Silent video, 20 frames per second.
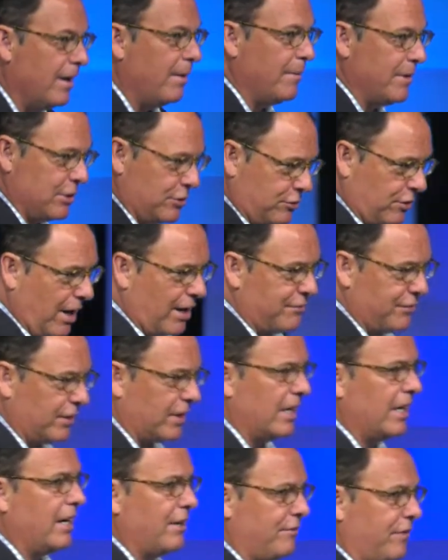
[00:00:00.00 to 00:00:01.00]
I mean, just trying to figure
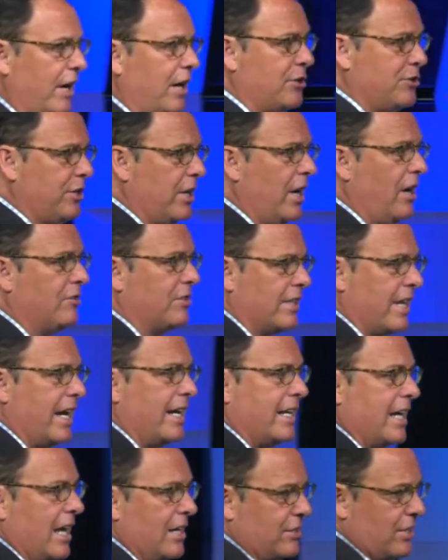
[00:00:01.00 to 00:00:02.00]
out how to fire shells at
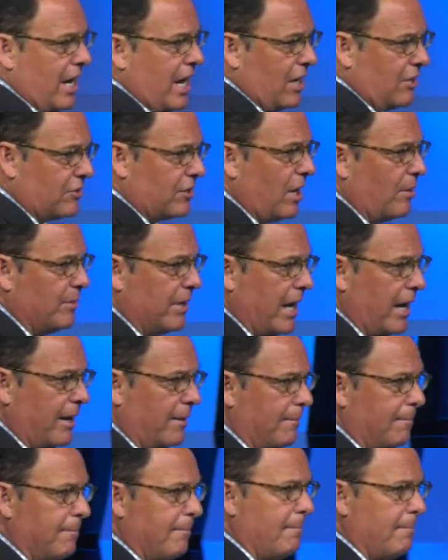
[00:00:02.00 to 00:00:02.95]
88 tanks coming at him.